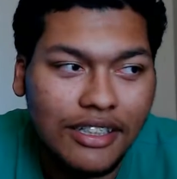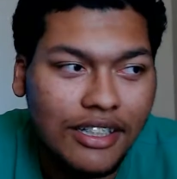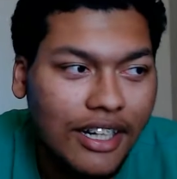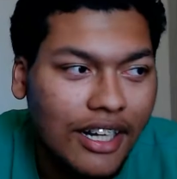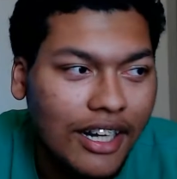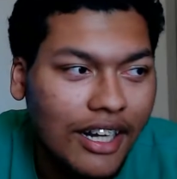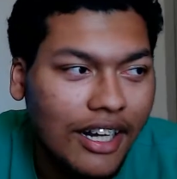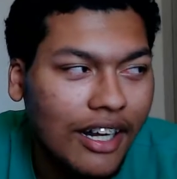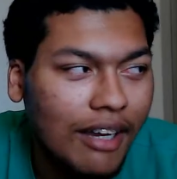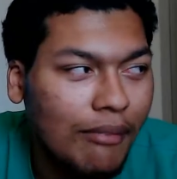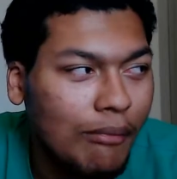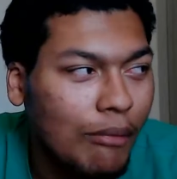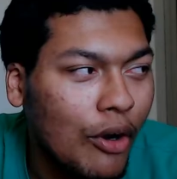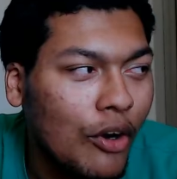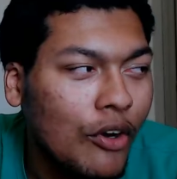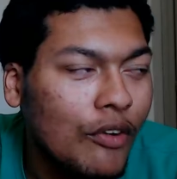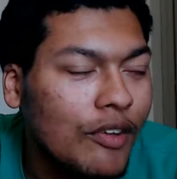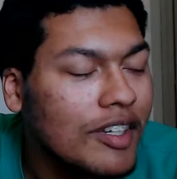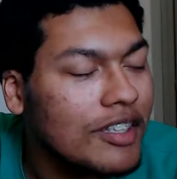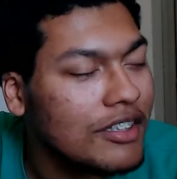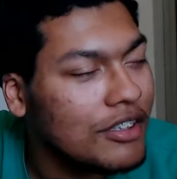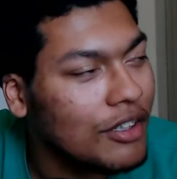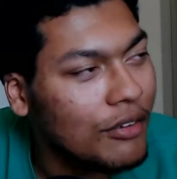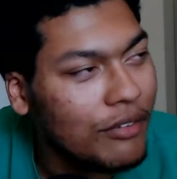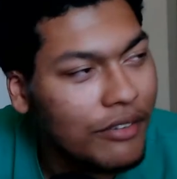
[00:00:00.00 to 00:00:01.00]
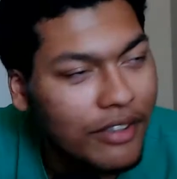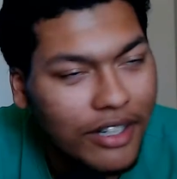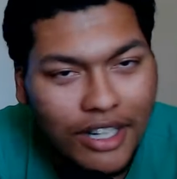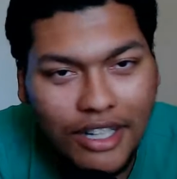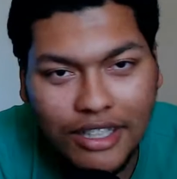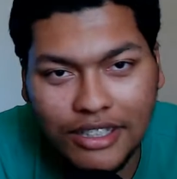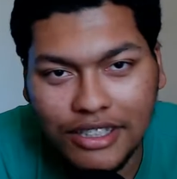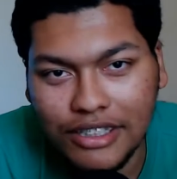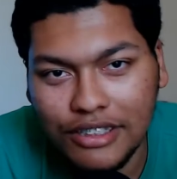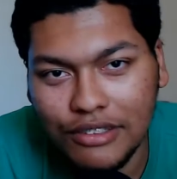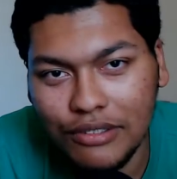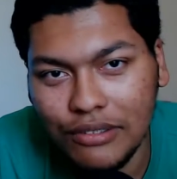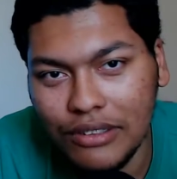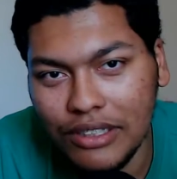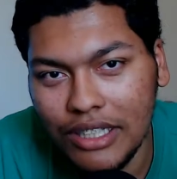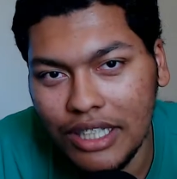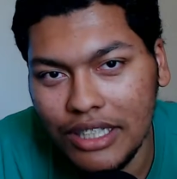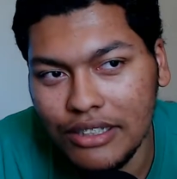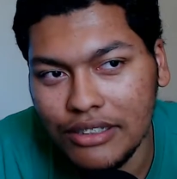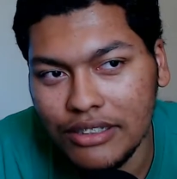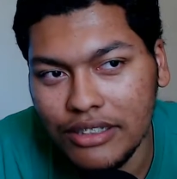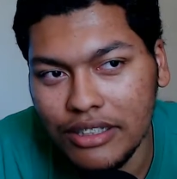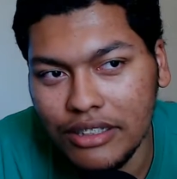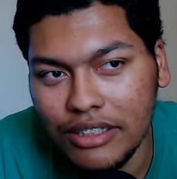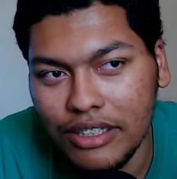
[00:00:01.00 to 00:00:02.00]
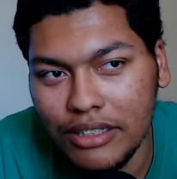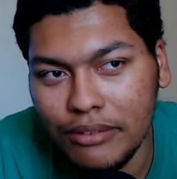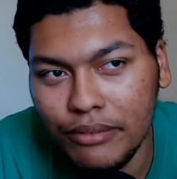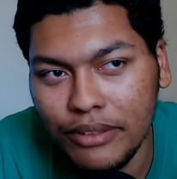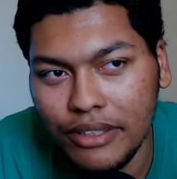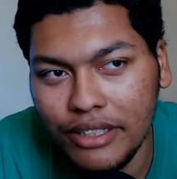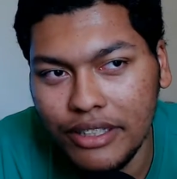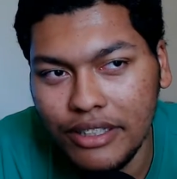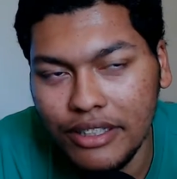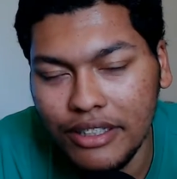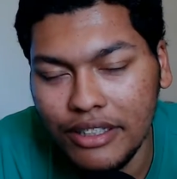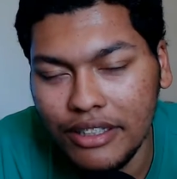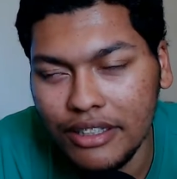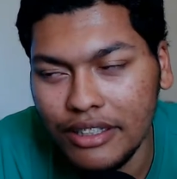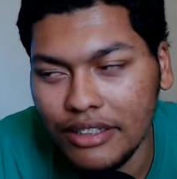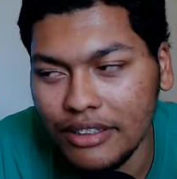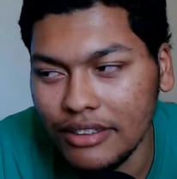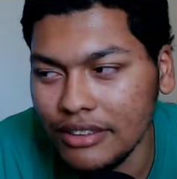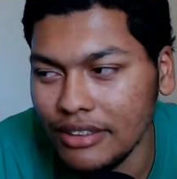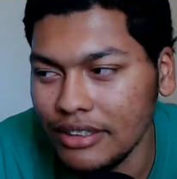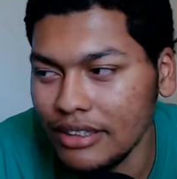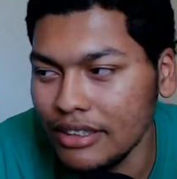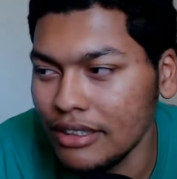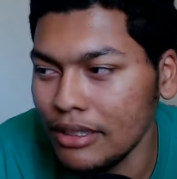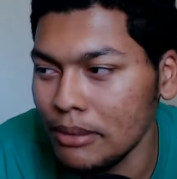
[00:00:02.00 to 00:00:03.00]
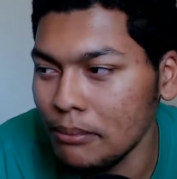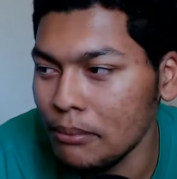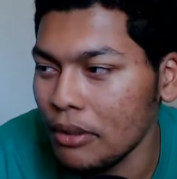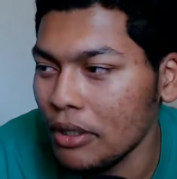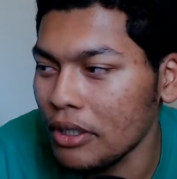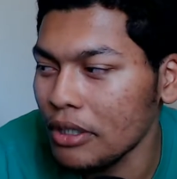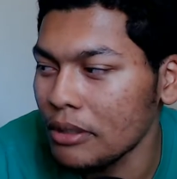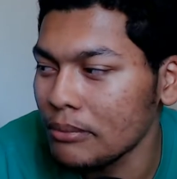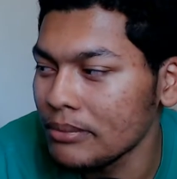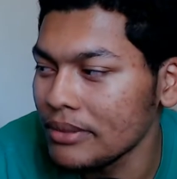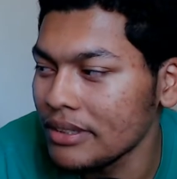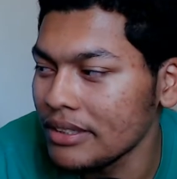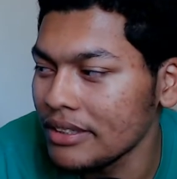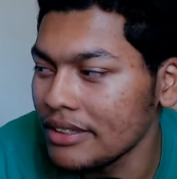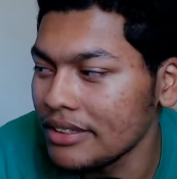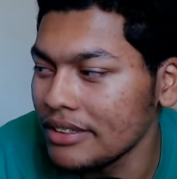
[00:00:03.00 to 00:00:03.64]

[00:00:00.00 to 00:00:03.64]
I'm always self-conscious when I used to live in the apartment.